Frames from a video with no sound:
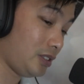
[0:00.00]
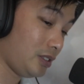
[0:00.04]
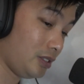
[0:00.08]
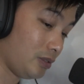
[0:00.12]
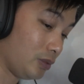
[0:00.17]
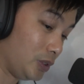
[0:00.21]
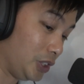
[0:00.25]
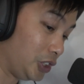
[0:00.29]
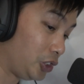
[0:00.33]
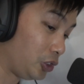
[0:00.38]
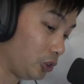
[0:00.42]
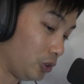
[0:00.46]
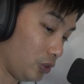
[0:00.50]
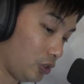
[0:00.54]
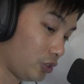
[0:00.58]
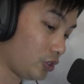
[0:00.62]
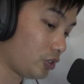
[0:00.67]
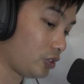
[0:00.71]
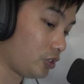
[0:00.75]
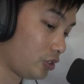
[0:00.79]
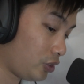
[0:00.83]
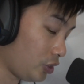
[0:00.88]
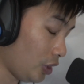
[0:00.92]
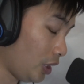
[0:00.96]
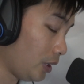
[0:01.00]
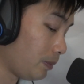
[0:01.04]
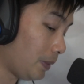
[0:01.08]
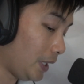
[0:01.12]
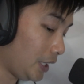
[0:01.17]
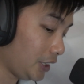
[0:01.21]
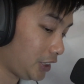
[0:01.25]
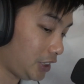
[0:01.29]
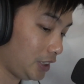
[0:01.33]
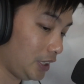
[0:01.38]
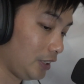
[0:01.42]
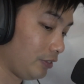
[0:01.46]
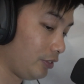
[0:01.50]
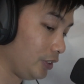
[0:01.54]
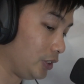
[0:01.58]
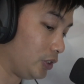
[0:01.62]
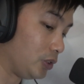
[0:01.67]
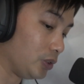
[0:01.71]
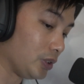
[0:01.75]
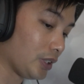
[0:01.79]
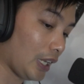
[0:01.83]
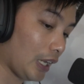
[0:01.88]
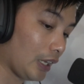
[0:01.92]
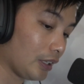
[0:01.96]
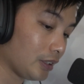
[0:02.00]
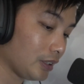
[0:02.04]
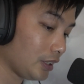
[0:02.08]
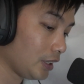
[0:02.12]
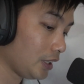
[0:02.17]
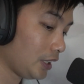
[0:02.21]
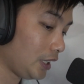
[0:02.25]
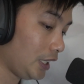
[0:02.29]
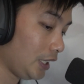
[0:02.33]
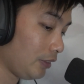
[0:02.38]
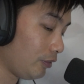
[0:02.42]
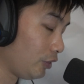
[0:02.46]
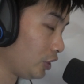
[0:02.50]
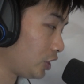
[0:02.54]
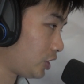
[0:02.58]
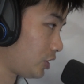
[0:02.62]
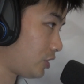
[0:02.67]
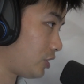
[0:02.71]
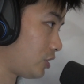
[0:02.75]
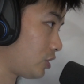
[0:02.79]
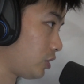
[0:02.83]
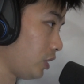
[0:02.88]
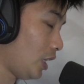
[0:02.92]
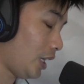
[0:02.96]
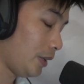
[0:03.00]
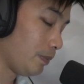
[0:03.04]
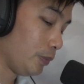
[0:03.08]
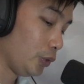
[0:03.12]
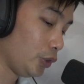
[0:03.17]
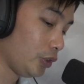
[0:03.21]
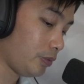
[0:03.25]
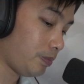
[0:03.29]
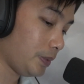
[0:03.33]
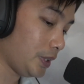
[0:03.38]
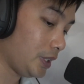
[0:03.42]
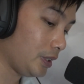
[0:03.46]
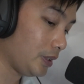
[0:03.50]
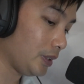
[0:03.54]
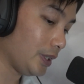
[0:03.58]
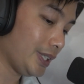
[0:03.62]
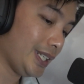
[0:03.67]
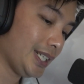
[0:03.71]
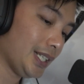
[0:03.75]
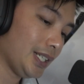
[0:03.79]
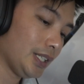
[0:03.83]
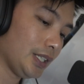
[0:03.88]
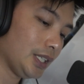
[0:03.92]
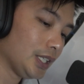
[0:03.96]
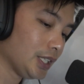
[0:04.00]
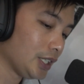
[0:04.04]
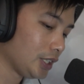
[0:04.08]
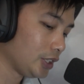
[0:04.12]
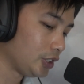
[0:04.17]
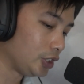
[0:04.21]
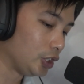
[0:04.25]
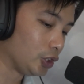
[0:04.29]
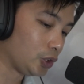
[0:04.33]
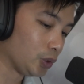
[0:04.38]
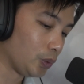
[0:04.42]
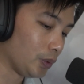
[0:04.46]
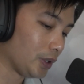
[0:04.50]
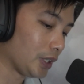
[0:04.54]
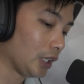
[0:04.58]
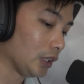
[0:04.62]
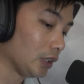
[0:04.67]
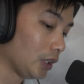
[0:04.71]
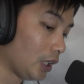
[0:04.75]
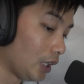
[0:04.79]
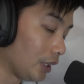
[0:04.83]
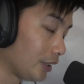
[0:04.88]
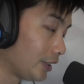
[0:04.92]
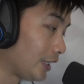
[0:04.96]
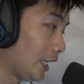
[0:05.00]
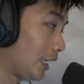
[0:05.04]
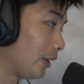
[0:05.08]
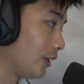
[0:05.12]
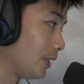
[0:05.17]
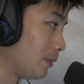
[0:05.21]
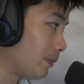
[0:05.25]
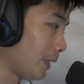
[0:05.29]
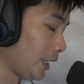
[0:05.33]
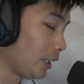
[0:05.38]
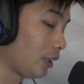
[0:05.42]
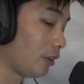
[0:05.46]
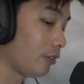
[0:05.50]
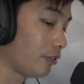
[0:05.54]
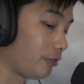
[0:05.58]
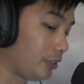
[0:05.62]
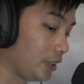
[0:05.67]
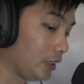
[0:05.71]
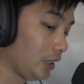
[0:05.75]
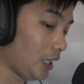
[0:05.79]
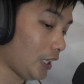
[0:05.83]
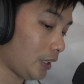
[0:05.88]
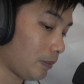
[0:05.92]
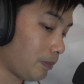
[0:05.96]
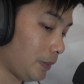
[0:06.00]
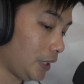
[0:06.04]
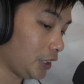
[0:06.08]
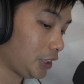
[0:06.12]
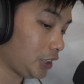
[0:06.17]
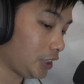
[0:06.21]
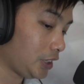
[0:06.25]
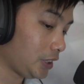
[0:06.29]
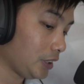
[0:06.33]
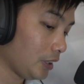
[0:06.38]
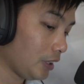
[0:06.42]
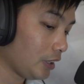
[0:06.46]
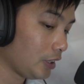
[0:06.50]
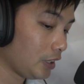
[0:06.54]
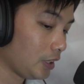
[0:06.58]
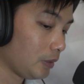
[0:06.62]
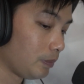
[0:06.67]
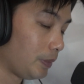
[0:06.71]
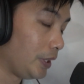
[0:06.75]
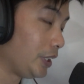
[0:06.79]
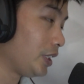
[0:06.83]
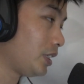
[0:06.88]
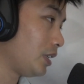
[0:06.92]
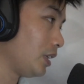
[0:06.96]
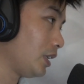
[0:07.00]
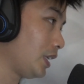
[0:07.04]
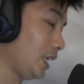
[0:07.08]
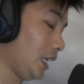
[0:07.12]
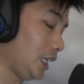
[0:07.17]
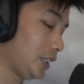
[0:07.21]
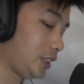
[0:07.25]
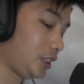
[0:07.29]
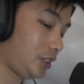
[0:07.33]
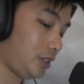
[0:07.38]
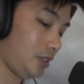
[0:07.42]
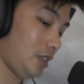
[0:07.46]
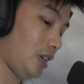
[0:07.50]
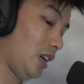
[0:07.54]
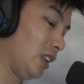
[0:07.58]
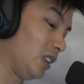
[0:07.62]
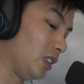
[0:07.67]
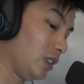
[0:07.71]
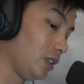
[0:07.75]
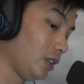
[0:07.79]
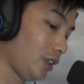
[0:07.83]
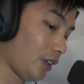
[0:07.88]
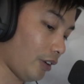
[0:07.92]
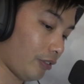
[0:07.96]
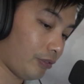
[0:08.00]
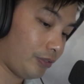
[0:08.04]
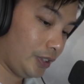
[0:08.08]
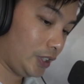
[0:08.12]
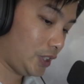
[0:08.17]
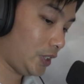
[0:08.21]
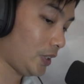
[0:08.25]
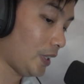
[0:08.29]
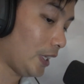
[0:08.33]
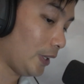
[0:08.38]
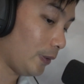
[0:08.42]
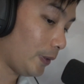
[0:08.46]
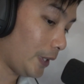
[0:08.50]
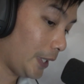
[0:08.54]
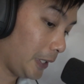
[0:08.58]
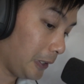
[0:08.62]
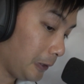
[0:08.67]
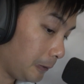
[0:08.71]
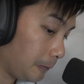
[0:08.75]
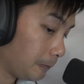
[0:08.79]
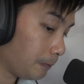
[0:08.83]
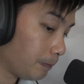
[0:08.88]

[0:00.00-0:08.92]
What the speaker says: reduced so much if you do that. Even just a slight movement, you're doing a lot. Now, it may not feel like much, but you can catch a lot of fish that way.